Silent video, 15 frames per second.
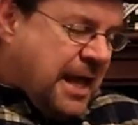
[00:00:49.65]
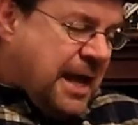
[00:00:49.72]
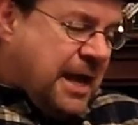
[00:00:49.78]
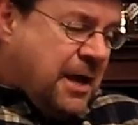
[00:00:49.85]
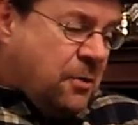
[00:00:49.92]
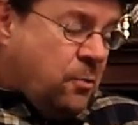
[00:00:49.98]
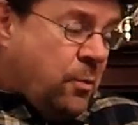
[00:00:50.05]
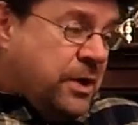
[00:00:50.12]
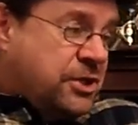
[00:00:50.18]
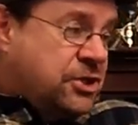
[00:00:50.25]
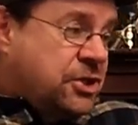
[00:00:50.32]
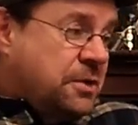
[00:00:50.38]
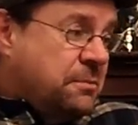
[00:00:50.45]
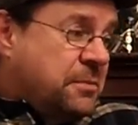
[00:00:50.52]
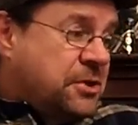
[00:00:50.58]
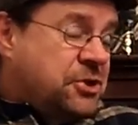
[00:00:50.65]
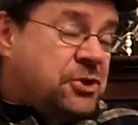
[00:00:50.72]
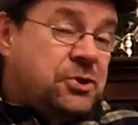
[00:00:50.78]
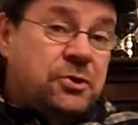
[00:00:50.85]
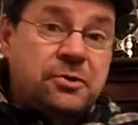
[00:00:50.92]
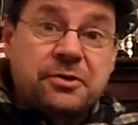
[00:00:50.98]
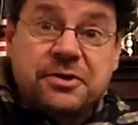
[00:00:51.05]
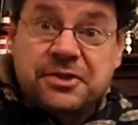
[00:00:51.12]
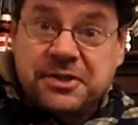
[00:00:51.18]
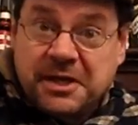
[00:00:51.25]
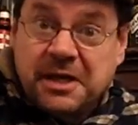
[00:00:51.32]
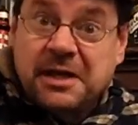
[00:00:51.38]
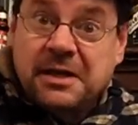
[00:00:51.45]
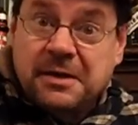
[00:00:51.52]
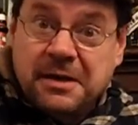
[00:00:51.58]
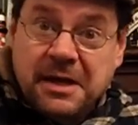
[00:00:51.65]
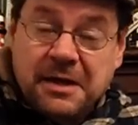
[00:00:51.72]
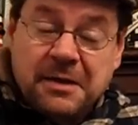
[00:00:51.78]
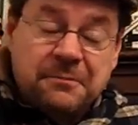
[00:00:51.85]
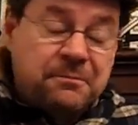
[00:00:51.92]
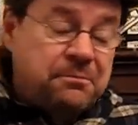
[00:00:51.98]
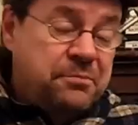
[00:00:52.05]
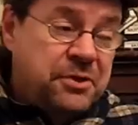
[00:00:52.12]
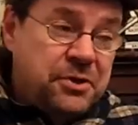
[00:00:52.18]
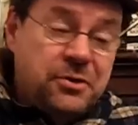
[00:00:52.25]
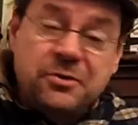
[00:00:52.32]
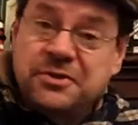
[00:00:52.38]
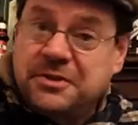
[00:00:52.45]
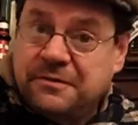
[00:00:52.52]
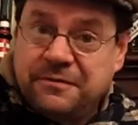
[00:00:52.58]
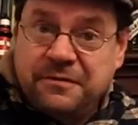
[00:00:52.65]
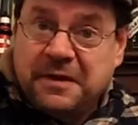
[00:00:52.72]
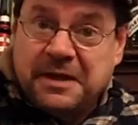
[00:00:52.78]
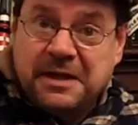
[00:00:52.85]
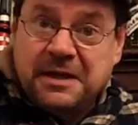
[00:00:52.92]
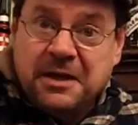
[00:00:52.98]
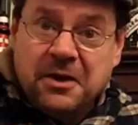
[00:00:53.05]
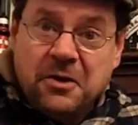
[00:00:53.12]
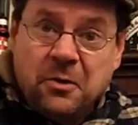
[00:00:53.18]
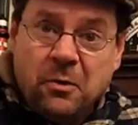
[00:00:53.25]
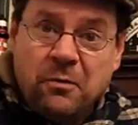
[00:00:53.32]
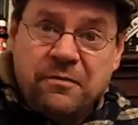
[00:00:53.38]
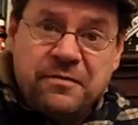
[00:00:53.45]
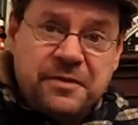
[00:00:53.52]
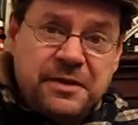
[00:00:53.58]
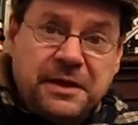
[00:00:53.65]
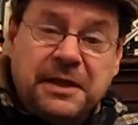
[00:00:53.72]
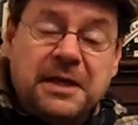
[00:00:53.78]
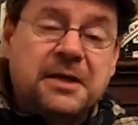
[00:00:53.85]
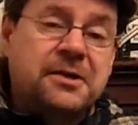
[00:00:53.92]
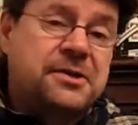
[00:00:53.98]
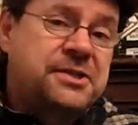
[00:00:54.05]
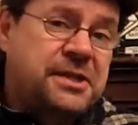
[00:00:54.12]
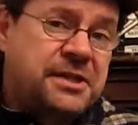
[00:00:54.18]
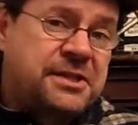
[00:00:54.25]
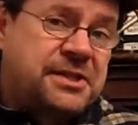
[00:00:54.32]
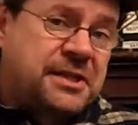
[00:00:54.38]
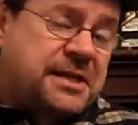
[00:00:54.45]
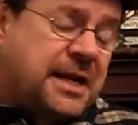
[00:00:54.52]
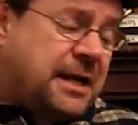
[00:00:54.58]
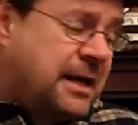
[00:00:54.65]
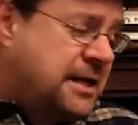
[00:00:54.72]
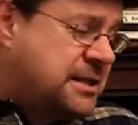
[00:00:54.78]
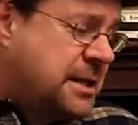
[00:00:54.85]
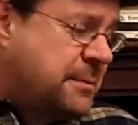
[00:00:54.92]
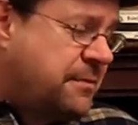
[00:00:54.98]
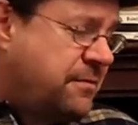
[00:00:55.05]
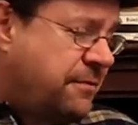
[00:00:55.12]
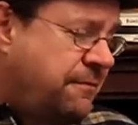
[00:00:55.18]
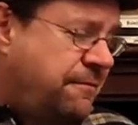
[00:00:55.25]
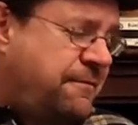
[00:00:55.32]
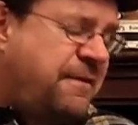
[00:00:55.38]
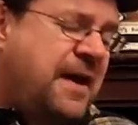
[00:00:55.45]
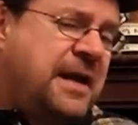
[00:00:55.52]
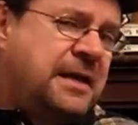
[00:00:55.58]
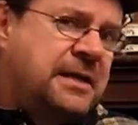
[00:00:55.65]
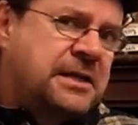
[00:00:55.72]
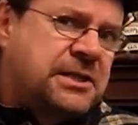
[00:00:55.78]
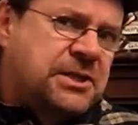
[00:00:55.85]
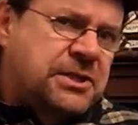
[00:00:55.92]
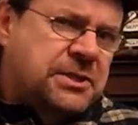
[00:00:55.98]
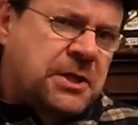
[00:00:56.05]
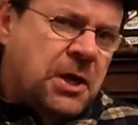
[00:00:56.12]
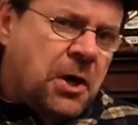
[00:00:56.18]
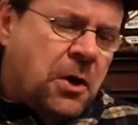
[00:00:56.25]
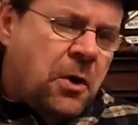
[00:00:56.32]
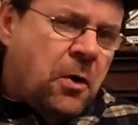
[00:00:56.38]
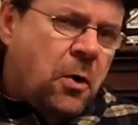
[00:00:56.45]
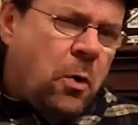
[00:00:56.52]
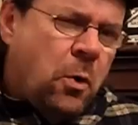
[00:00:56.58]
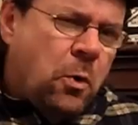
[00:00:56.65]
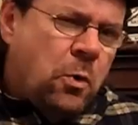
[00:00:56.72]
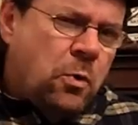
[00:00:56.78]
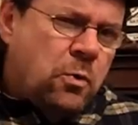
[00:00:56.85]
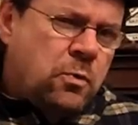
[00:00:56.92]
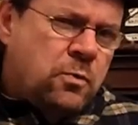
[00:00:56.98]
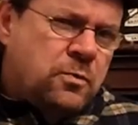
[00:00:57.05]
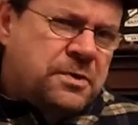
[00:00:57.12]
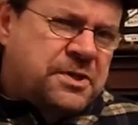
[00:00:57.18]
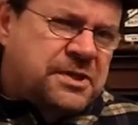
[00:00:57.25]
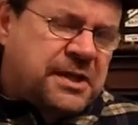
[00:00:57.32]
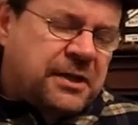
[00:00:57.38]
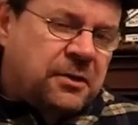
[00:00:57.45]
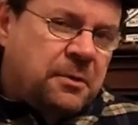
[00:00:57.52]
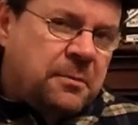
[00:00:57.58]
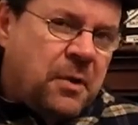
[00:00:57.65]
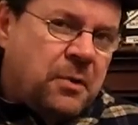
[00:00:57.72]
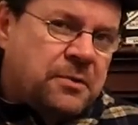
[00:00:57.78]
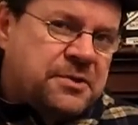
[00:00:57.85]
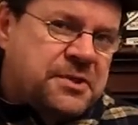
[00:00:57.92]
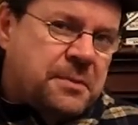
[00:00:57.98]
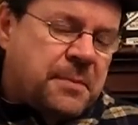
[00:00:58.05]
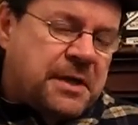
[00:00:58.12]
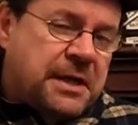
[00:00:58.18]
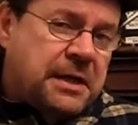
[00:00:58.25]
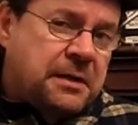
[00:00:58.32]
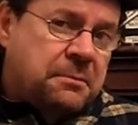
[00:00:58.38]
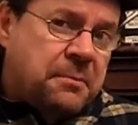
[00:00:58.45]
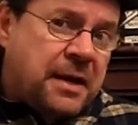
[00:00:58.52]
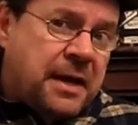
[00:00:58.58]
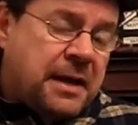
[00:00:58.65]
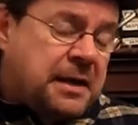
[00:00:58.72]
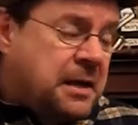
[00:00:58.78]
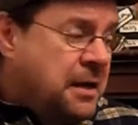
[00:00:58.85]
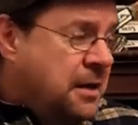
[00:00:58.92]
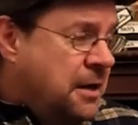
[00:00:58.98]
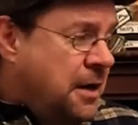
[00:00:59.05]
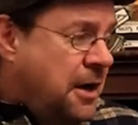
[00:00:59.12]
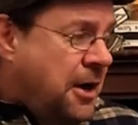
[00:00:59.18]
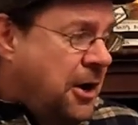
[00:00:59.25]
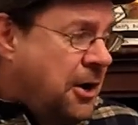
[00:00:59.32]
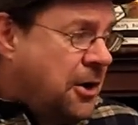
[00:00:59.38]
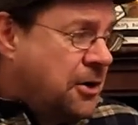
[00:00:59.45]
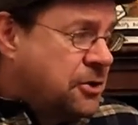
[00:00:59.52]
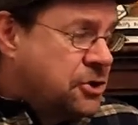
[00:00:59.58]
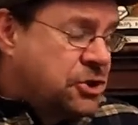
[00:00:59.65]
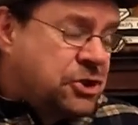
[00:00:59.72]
uh, which matures beautifully over the years, incidentally. Some of the finest old single malts that money can buy are